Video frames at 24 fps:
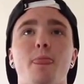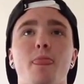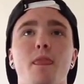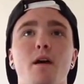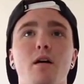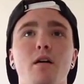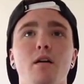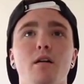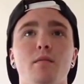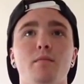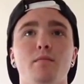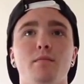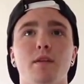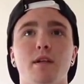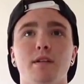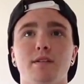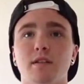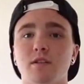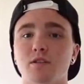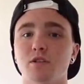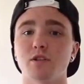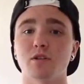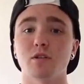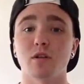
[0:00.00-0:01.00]
that's
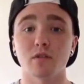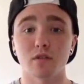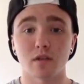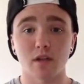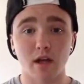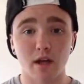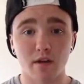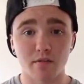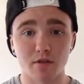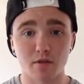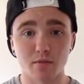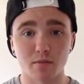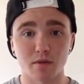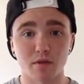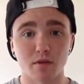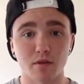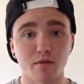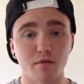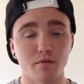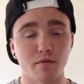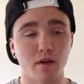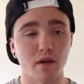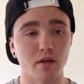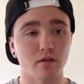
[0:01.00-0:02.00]
actually called the afterburn
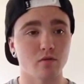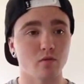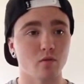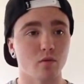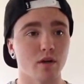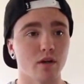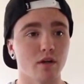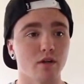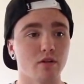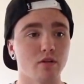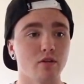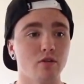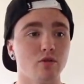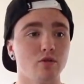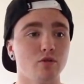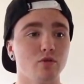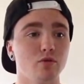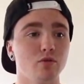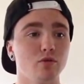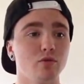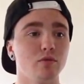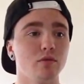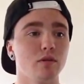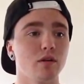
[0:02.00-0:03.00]
effect, where
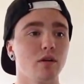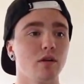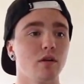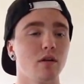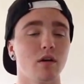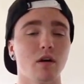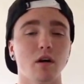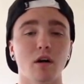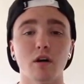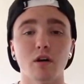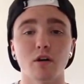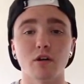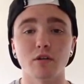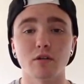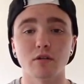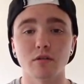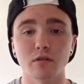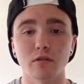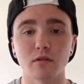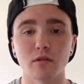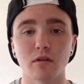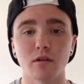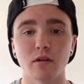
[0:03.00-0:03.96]
you are,